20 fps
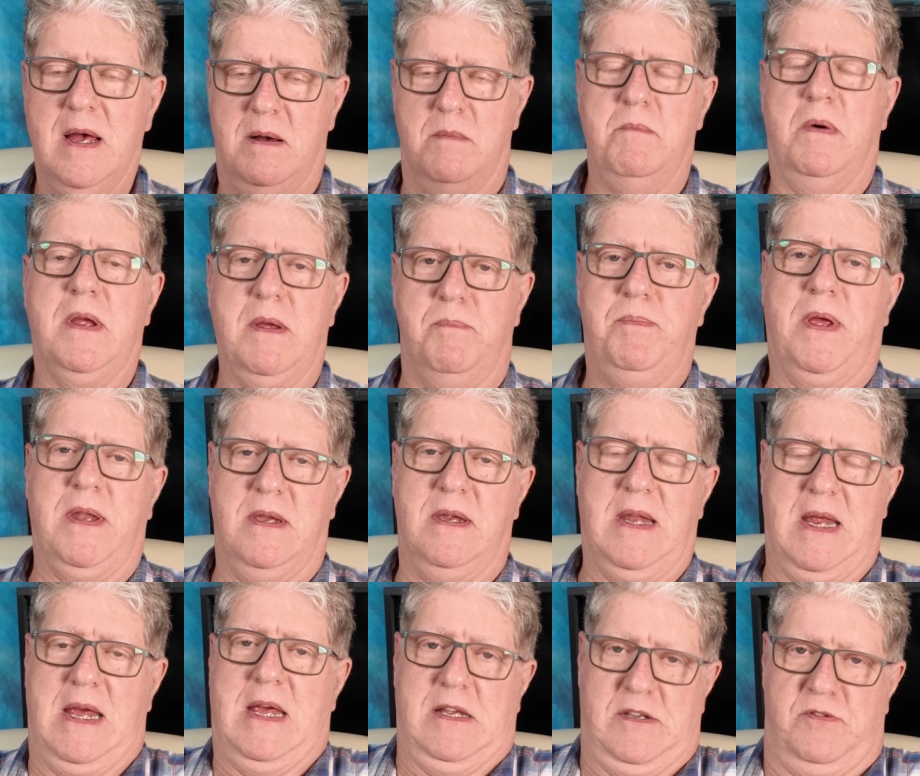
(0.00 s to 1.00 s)
My
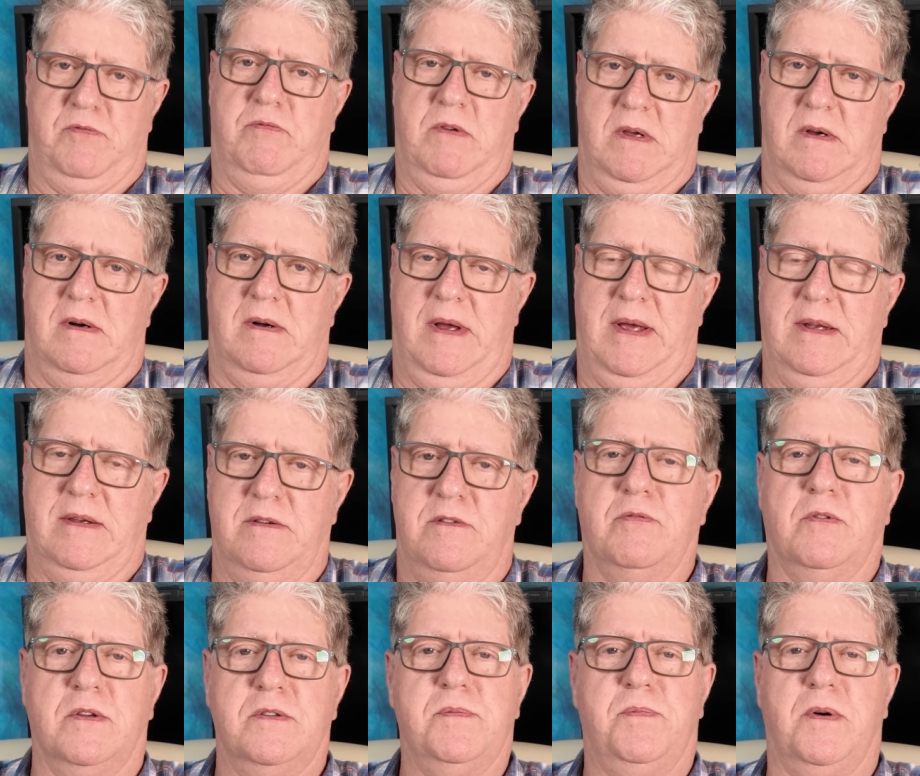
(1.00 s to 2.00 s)
opinion is we are heading
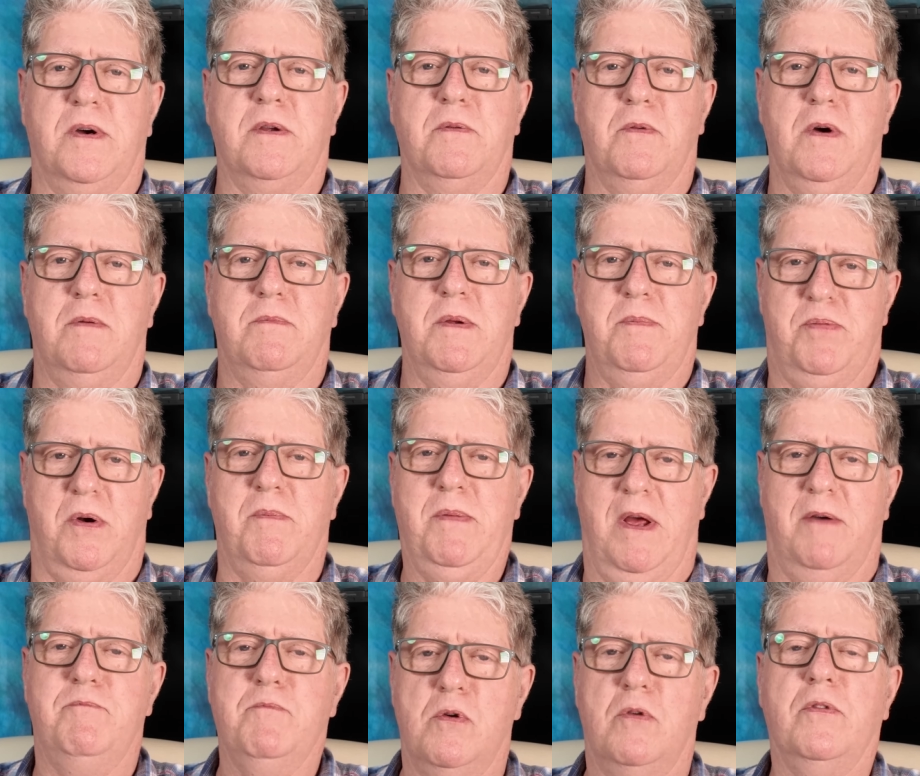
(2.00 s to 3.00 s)
towards a point where we
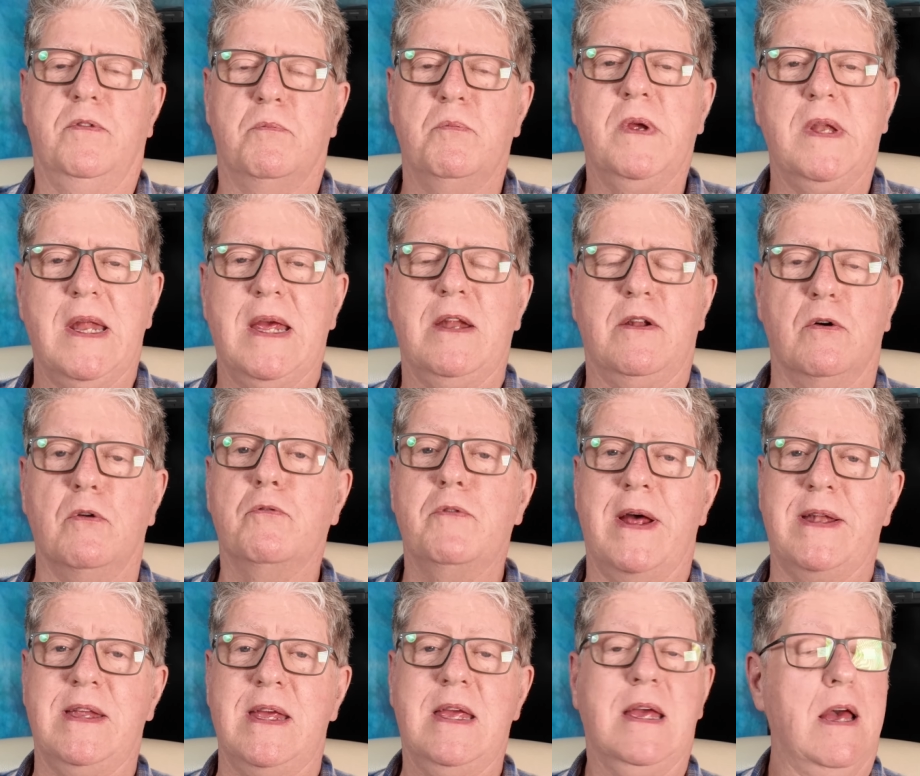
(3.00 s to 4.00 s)
probably have more than we need
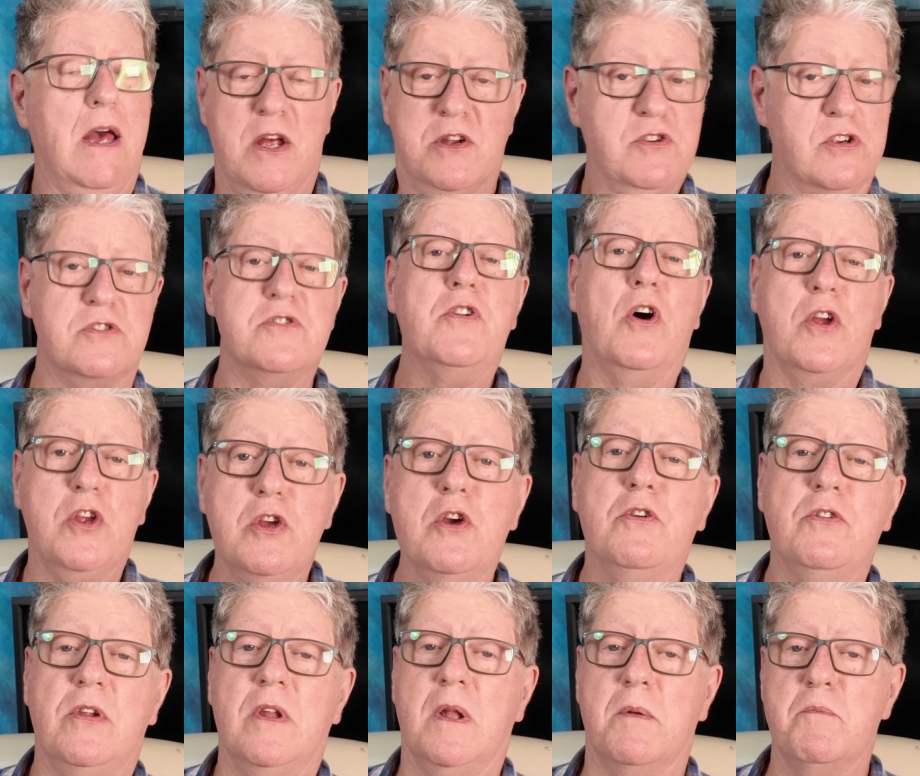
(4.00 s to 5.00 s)
already, just not
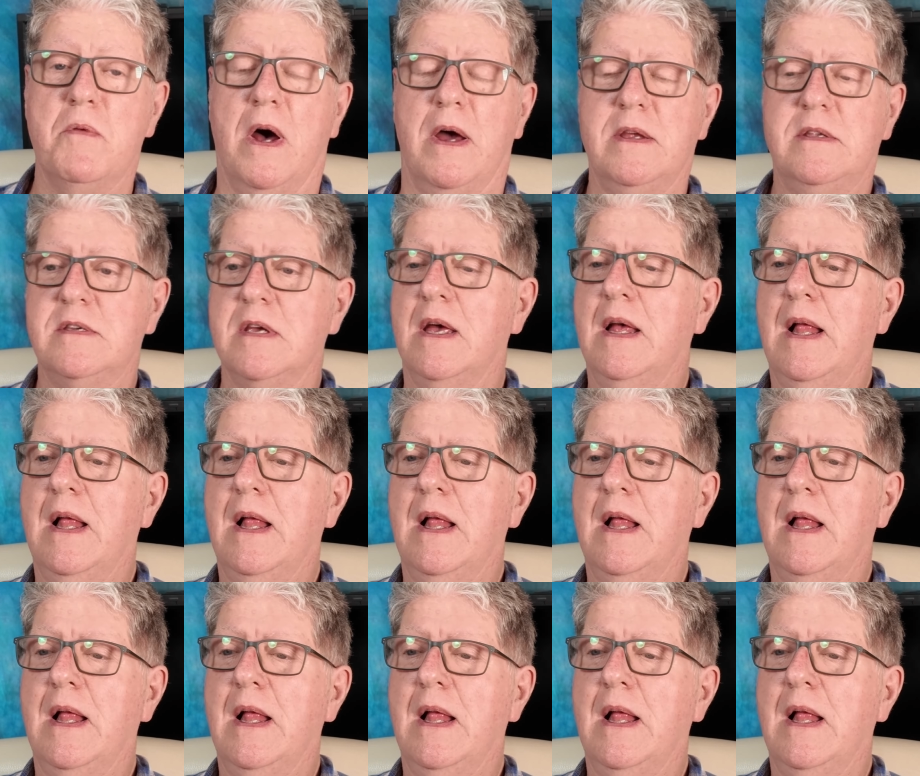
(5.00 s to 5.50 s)
using them right.